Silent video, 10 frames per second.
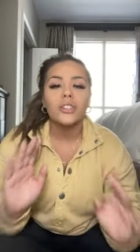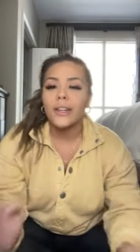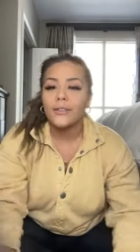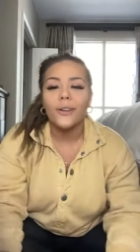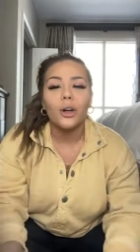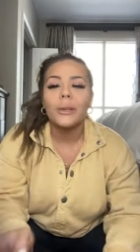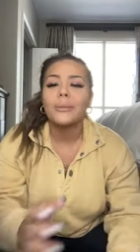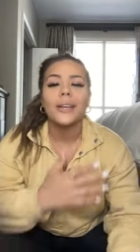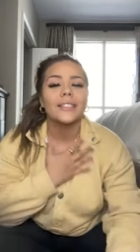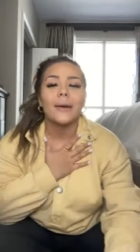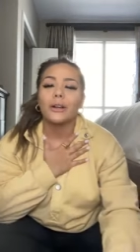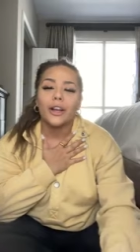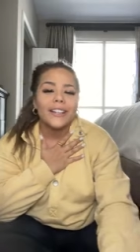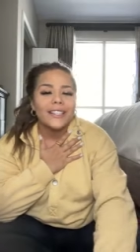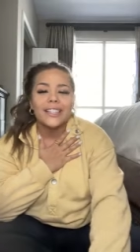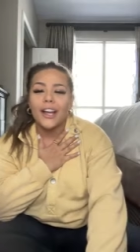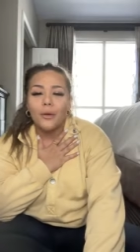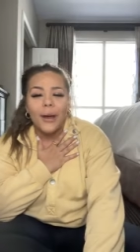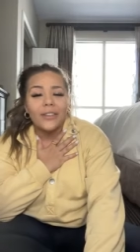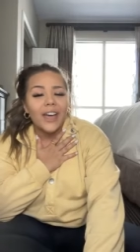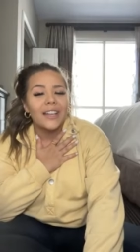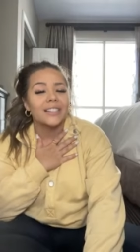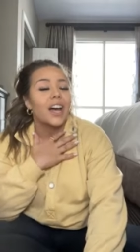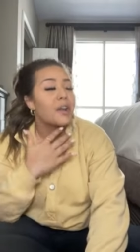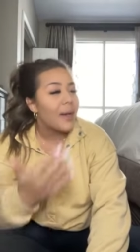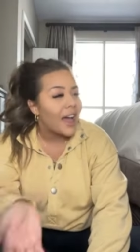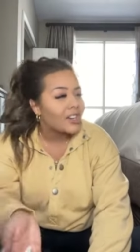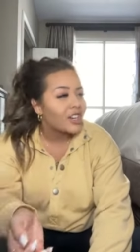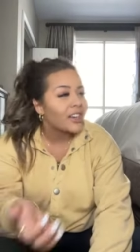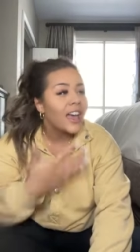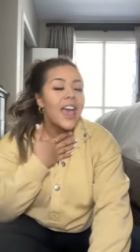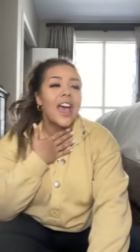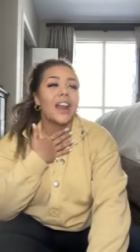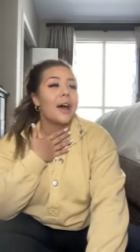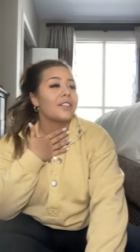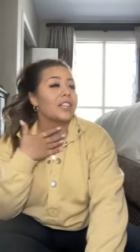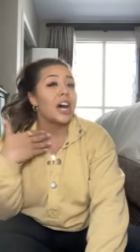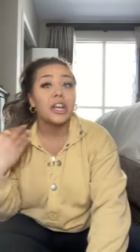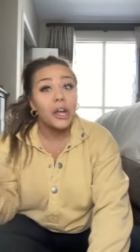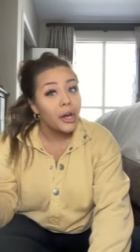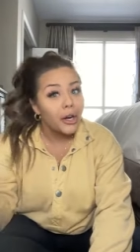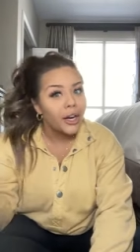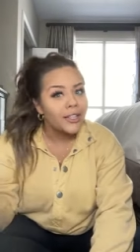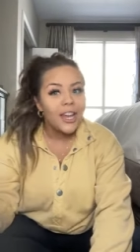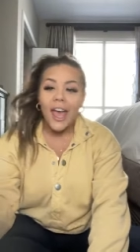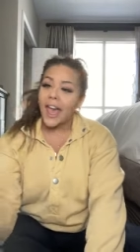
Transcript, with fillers: just love to follow me because I'm a crazy psychopath that has a lot of passion and I have a lot of courage